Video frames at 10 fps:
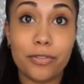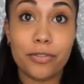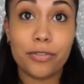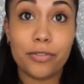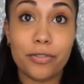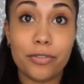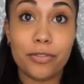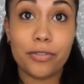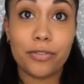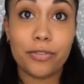from New York,
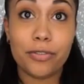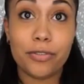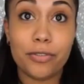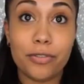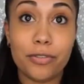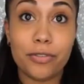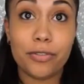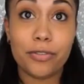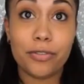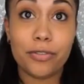so she's
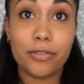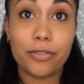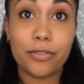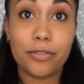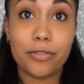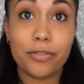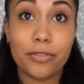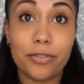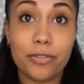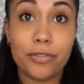that
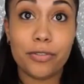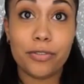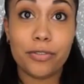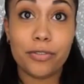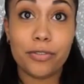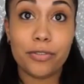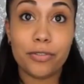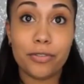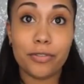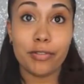tough New Yorker
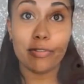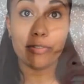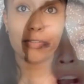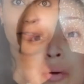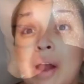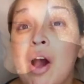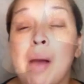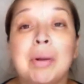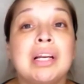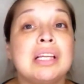girl. Check her out.
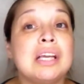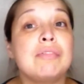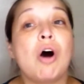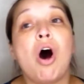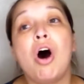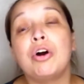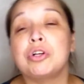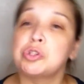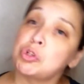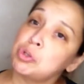I'm going to leave all her
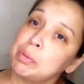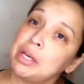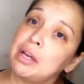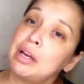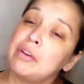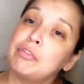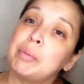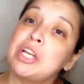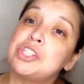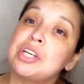social media
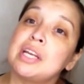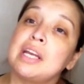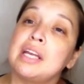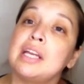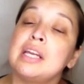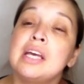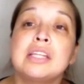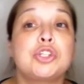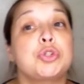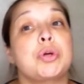information in
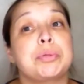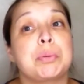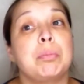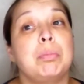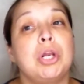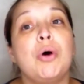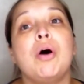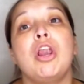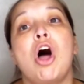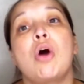the description below
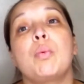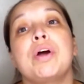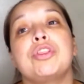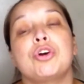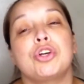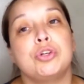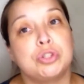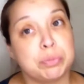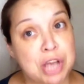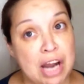along with her
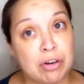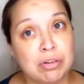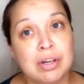YouTube channel.